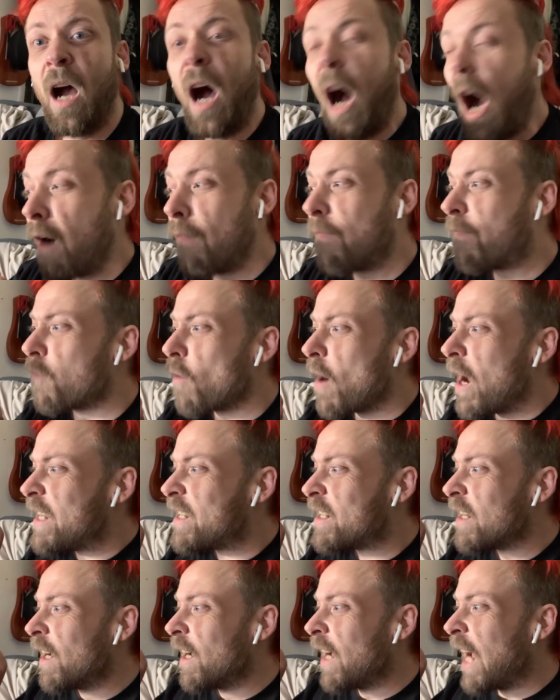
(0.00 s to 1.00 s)
I've
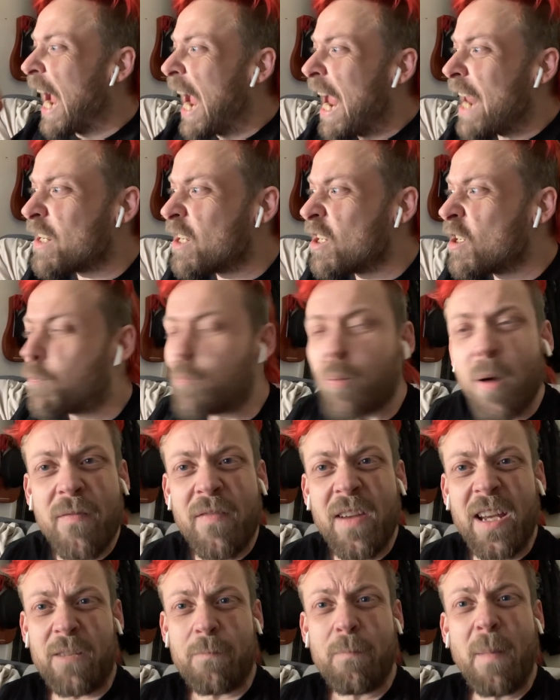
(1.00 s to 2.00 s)
read Anders
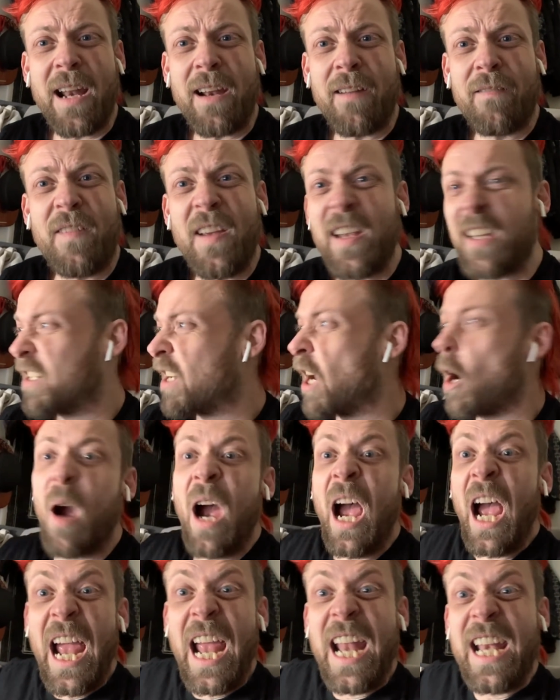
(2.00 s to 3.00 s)
Breivik's manifesto.
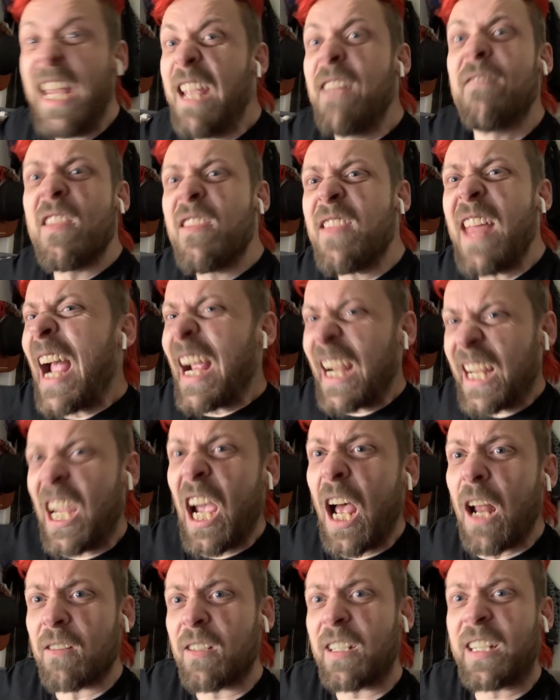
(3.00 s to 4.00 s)
And even that
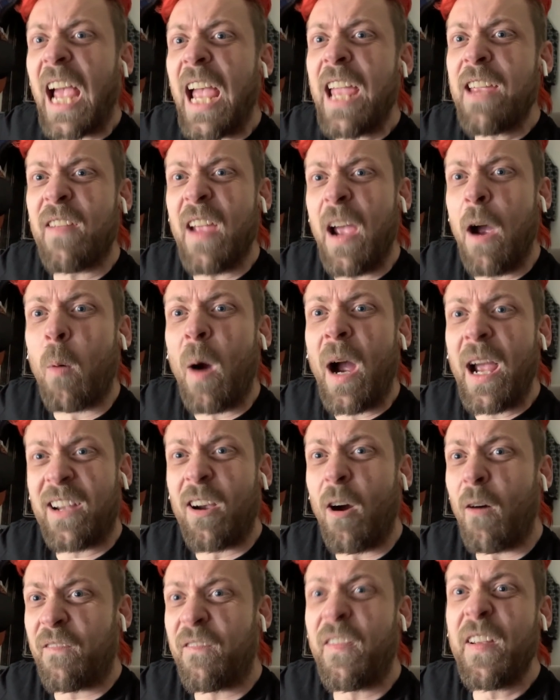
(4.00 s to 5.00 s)
cunt gave it away,
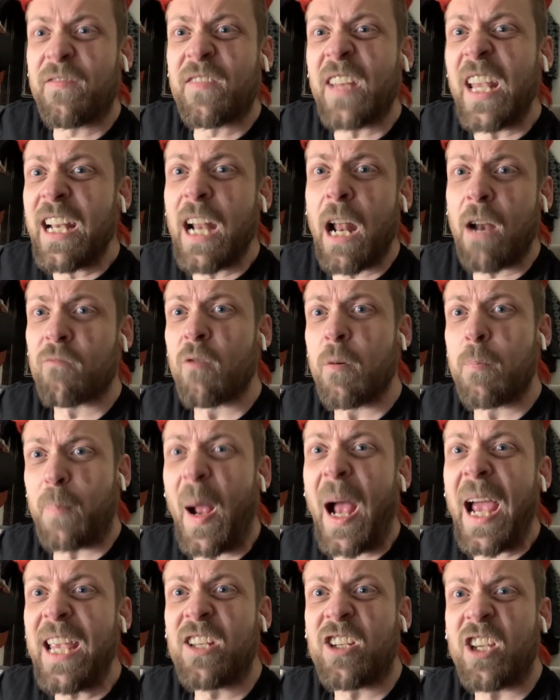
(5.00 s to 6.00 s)
got 1,500
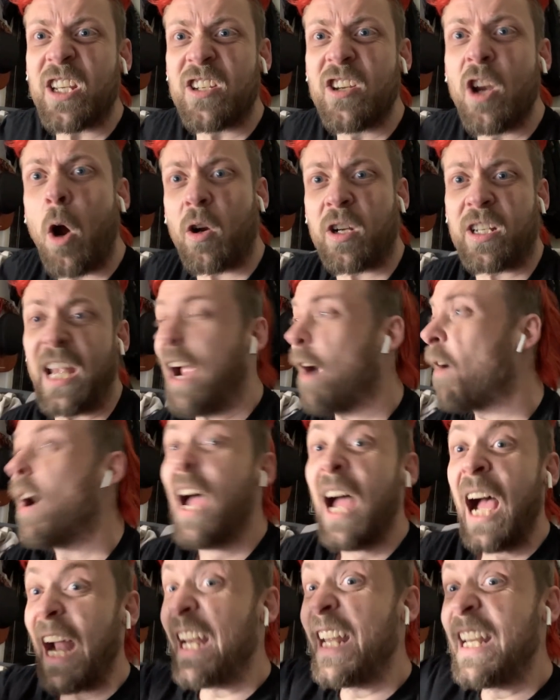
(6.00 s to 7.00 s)
pages knocked out,
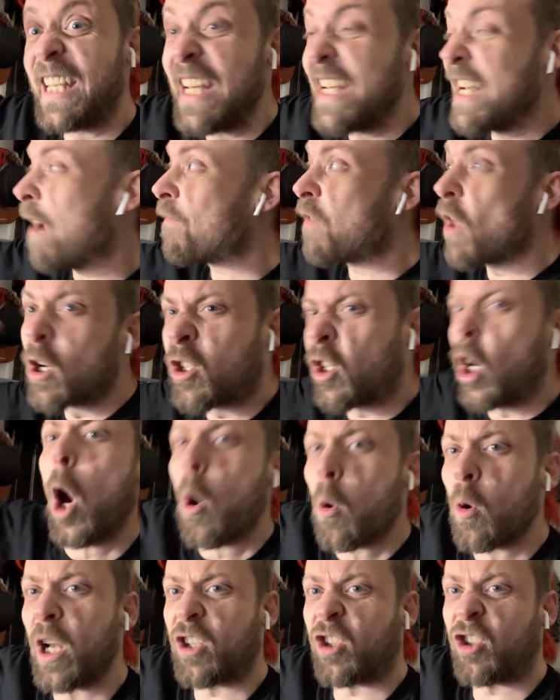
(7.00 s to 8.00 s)
and he didn't have the
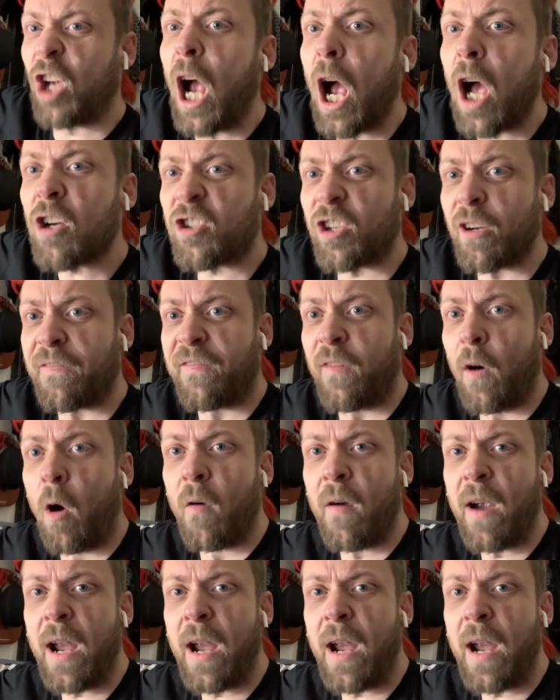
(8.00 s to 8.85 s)
gall to charge you for